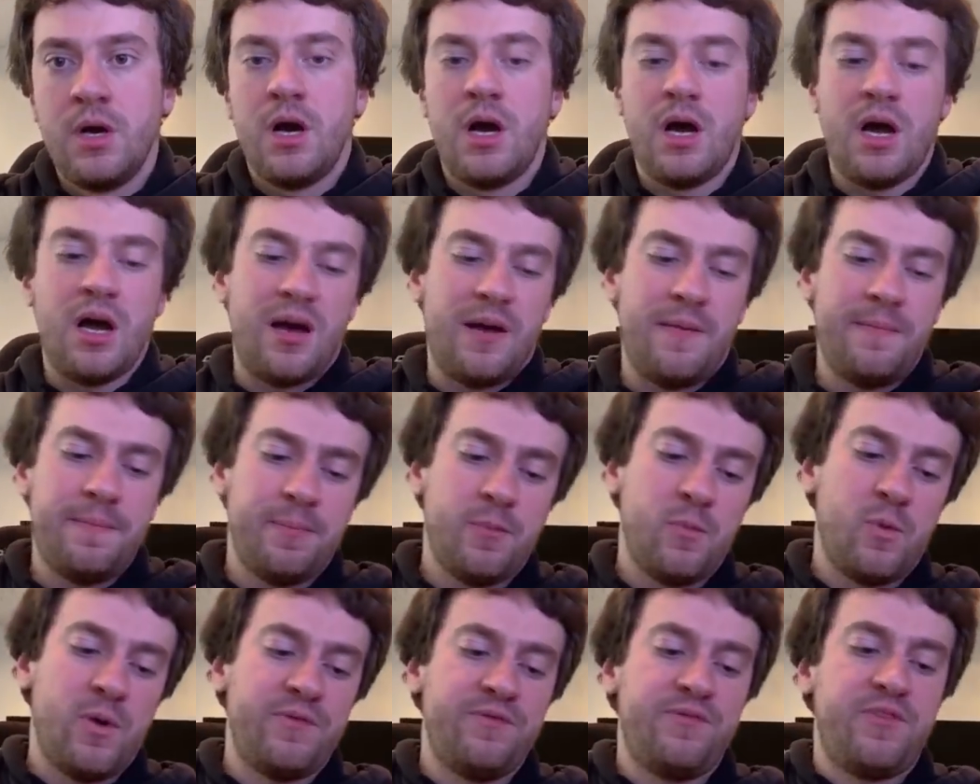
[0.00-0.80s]
Um,
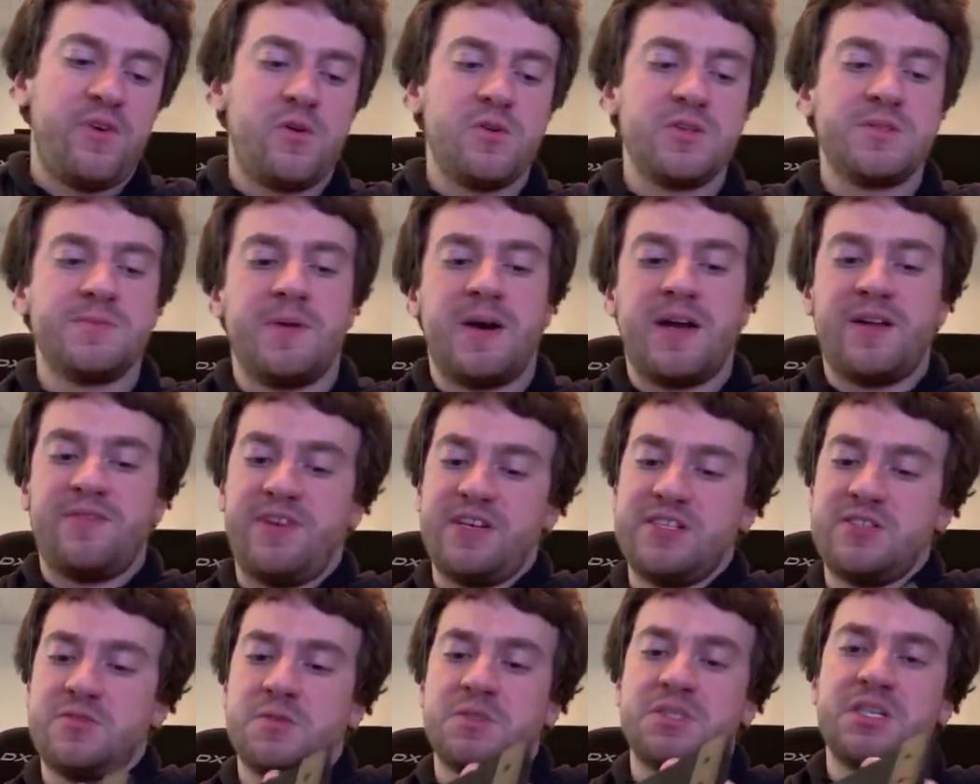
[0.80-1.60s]
what phone is
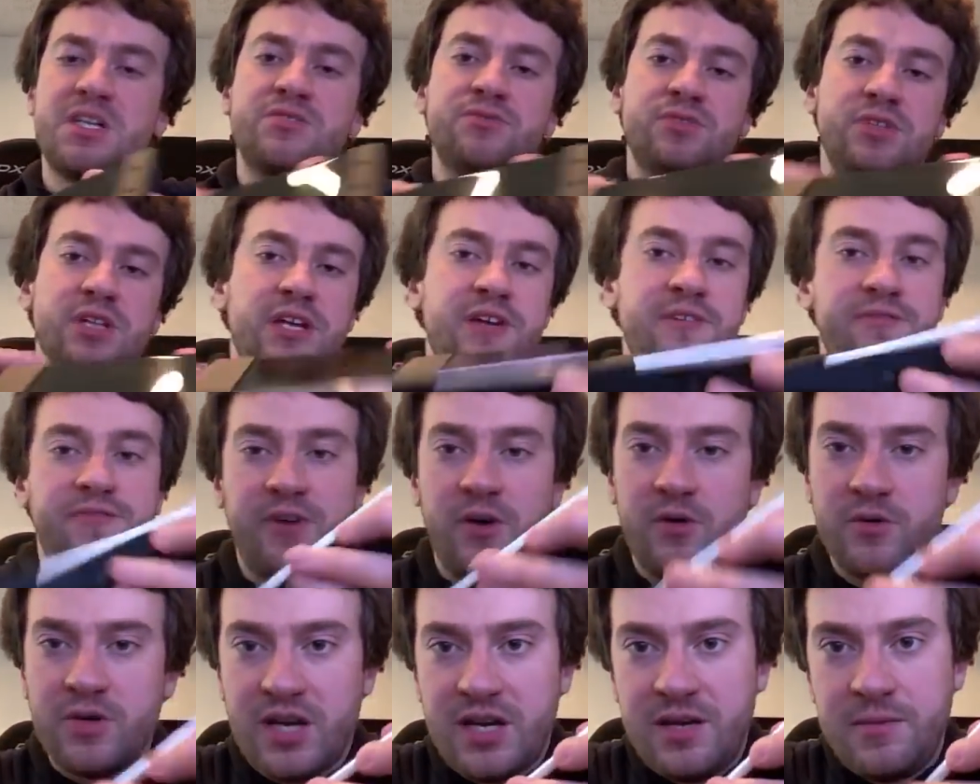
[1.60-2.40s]
modified? So it's not really a
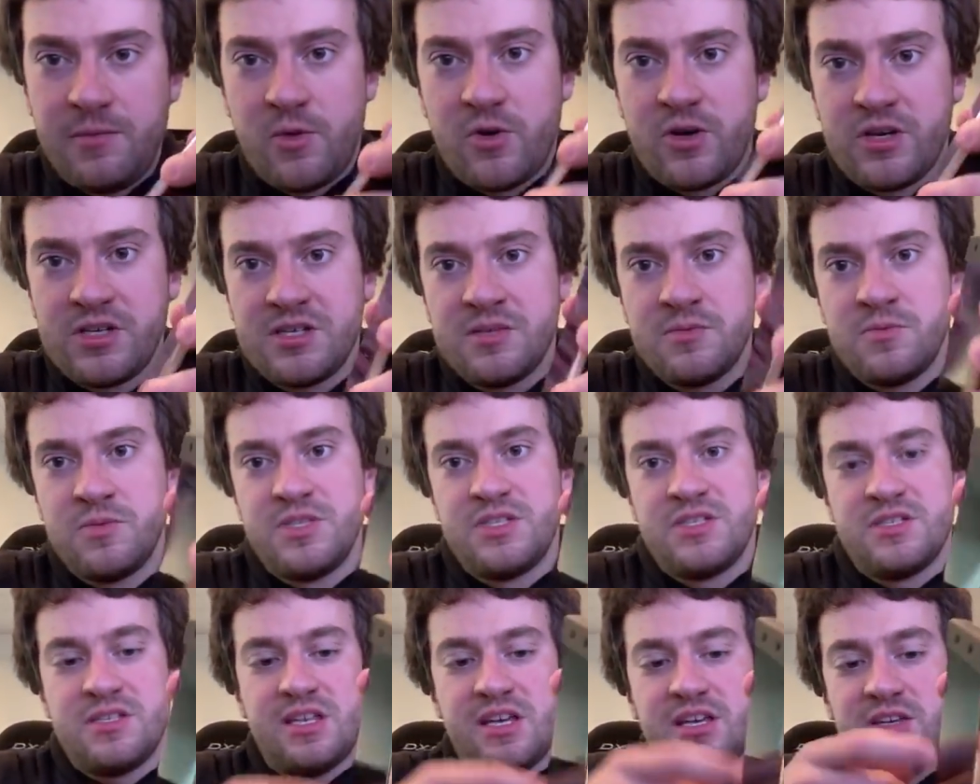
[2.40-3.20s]
phone anymore.
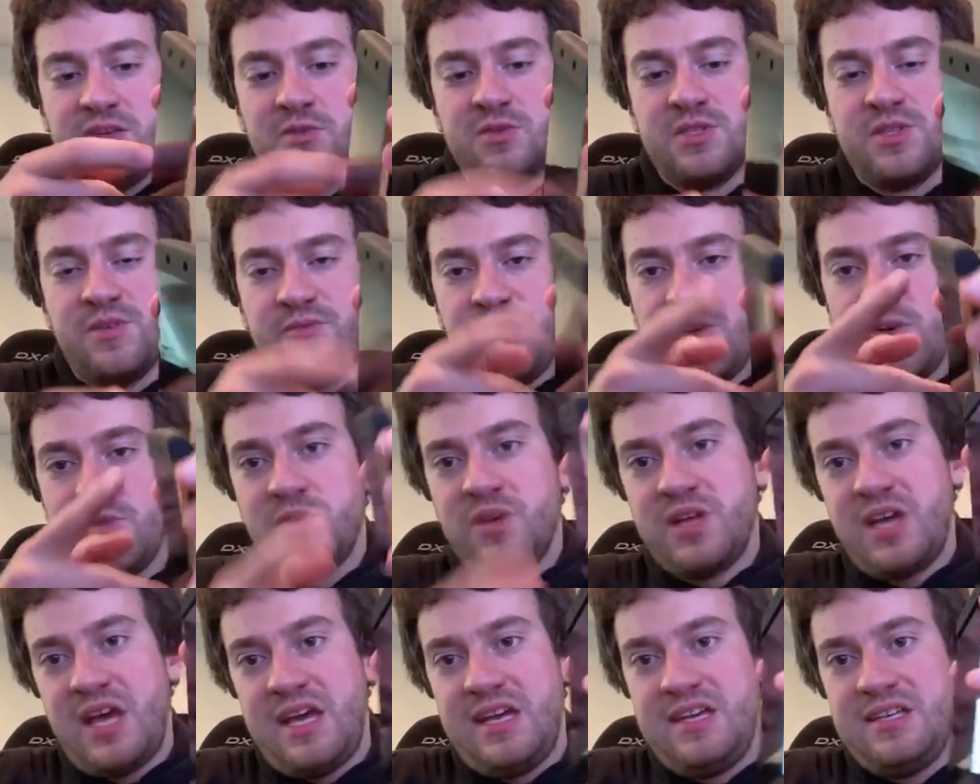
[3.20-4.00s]
We just like use the
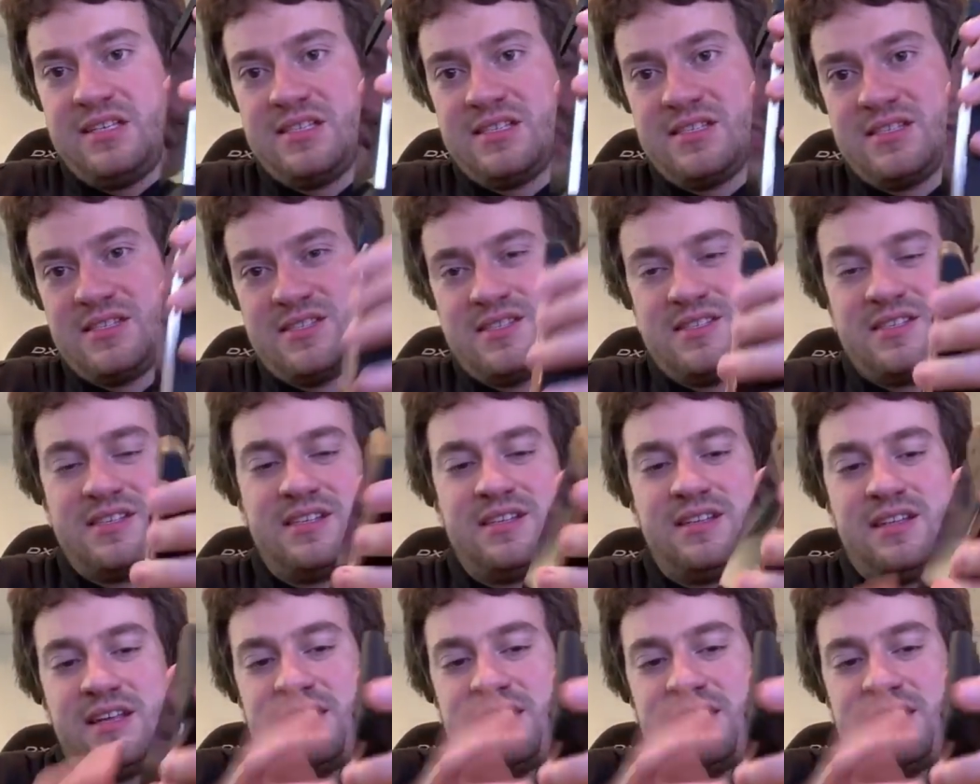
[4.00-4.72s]
phone case and